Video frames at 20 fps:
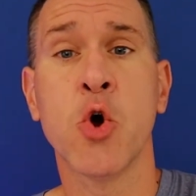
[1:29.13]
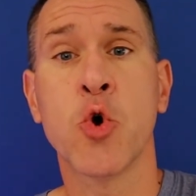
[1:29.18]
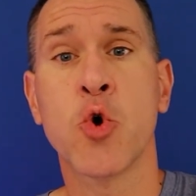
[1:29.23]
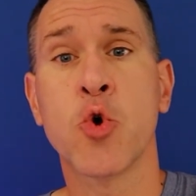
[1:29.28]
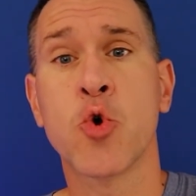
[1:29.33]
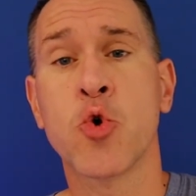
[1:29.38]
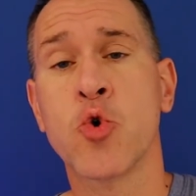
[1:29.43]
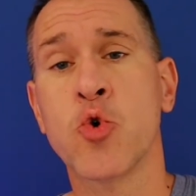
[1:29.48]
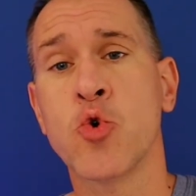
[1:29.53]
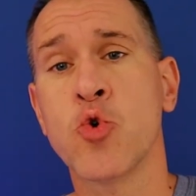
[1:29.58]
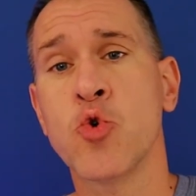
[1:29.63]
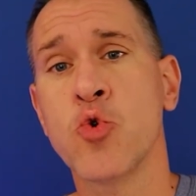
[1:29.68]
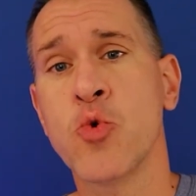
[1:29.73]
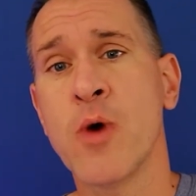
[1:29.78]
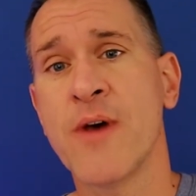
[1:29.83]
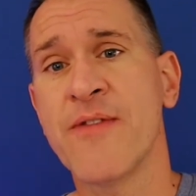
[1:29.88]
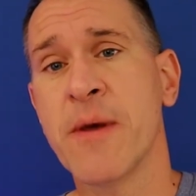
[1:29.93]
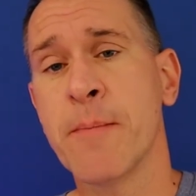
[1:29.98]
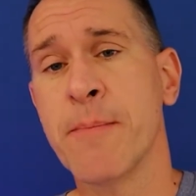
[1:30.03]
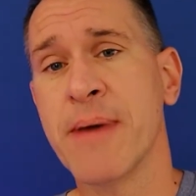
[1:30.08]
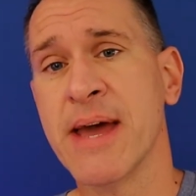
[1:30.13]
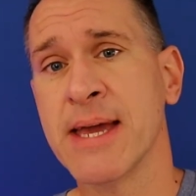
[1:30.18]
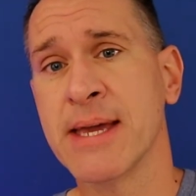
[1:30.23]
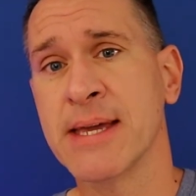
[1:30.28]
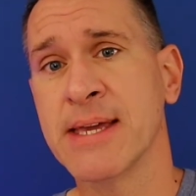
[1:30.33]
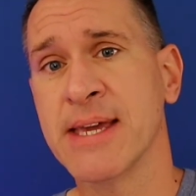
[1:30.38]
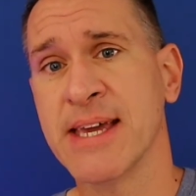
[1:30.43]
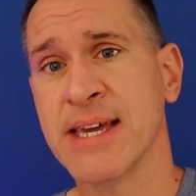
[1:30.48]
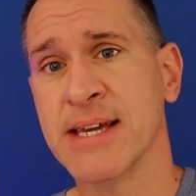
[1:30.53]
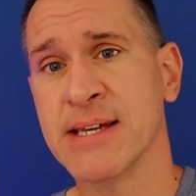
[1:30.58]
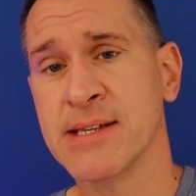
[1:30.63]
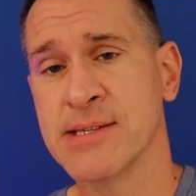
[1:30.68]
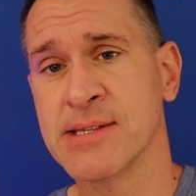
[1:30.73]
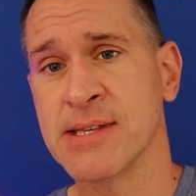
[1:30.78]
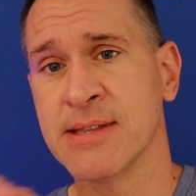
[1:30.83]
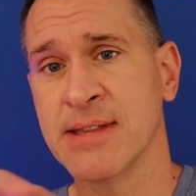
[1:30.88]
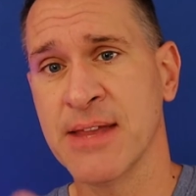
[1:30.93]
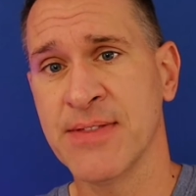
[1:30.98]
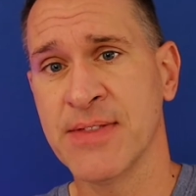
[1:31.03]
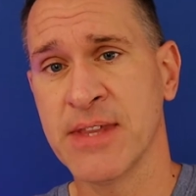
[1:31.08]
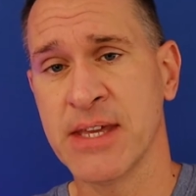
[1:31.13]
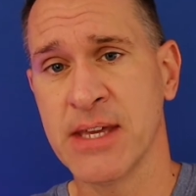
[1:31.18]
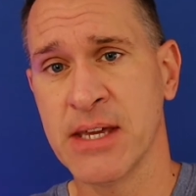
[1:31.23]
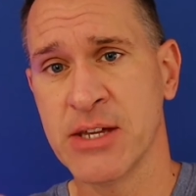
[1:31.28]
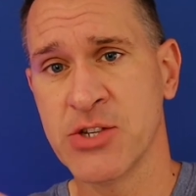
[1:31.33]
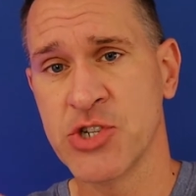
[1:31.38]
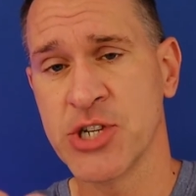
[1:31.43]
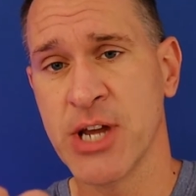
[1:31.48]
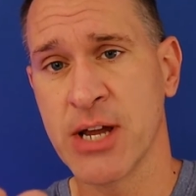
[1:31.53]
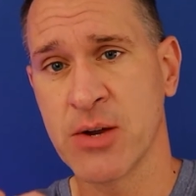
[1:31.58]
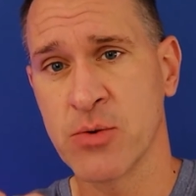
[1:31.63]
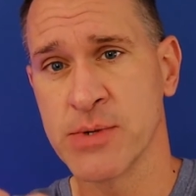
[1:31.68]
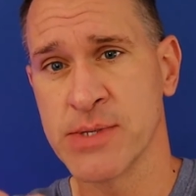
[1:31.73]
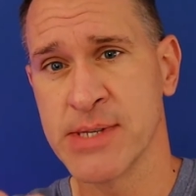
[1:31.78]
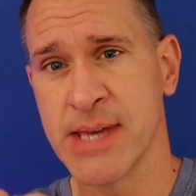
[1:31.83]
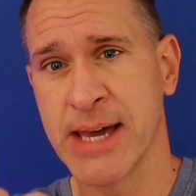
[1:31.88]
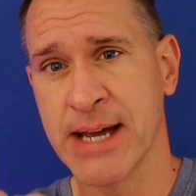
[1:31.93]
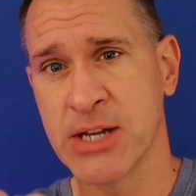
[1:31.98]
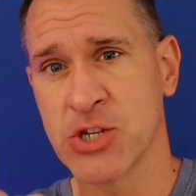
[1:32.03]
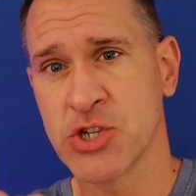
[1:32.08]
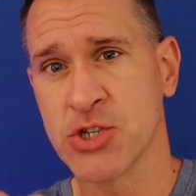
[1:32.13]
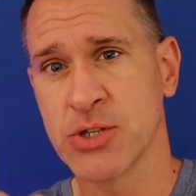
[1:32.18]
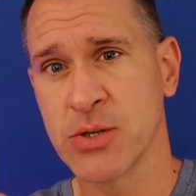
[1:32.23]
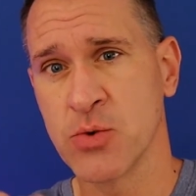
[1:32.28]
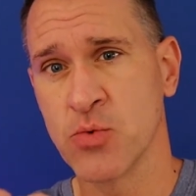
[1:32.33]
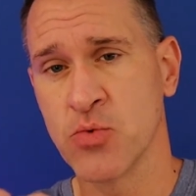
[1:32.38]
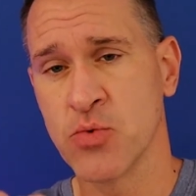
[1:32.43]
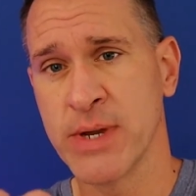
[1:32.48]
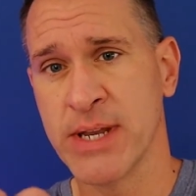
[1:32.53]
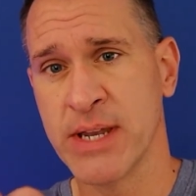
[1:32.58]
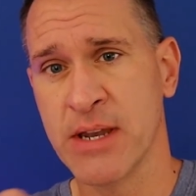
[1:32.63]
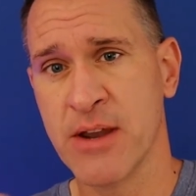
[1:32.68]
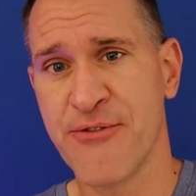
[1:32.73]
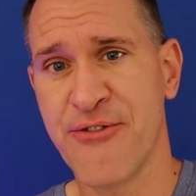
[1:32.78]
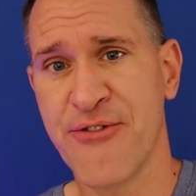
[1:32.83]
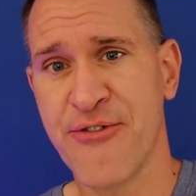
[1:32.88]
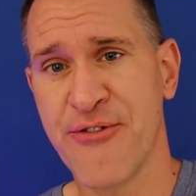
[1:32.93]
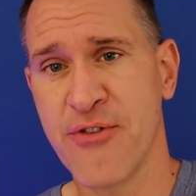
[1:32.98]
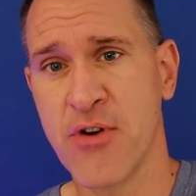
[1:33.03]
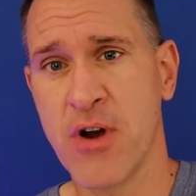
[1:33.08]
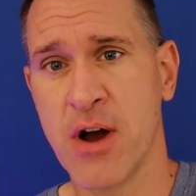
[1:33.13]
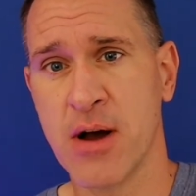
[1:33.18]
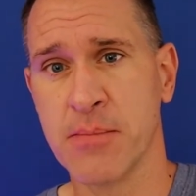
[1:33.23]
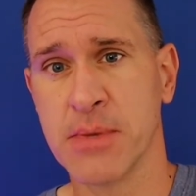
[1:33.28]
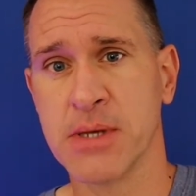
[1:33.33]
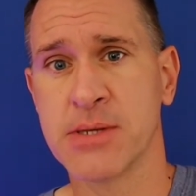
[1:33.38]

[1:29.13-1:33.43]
who the bank is that the check was actually written from.